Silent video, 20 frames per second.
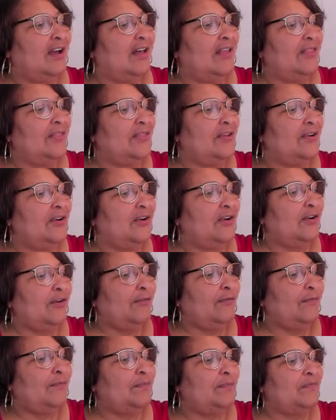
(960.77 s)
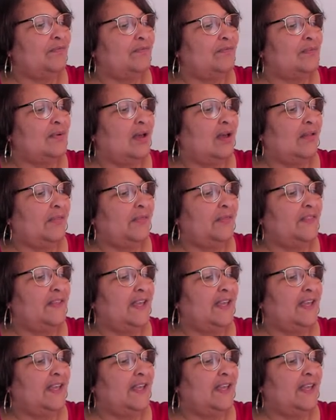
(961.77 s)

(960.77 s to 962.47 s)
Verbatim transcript: other uh,